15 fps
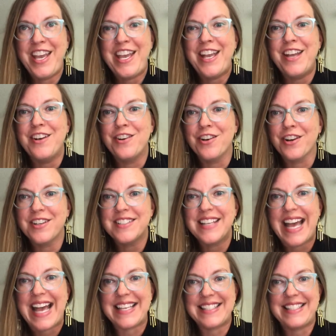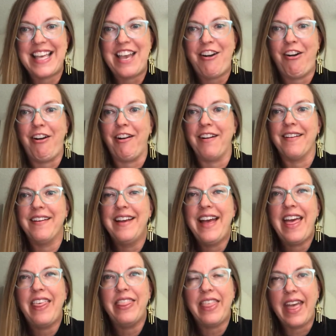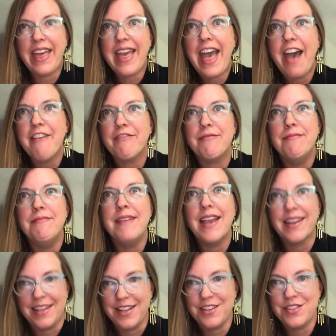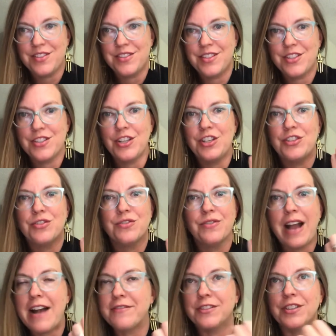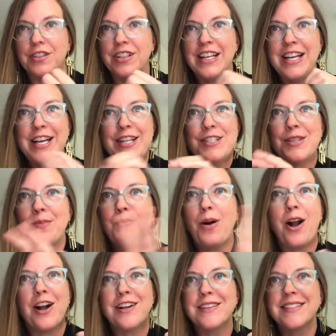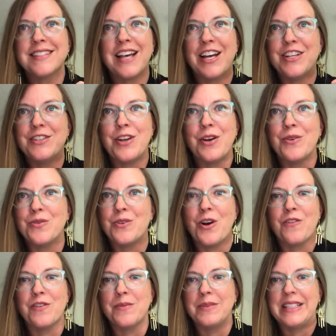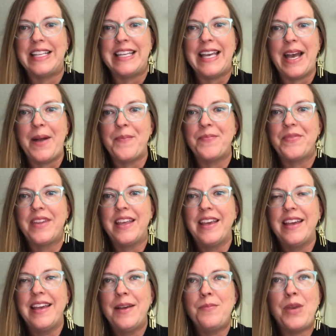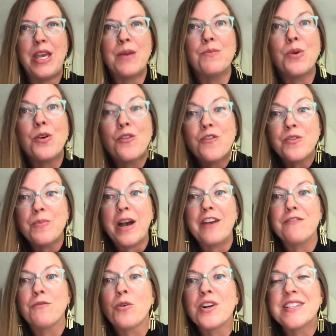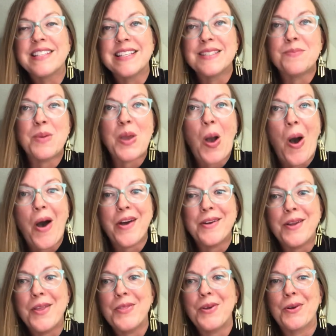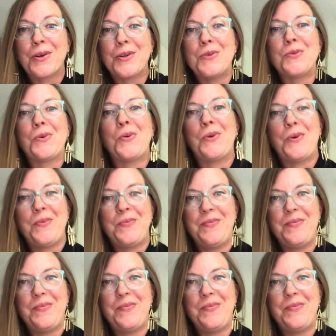inert as they are, they have managed to travel to parts unknown over millennia, being moved by forces beyond their control.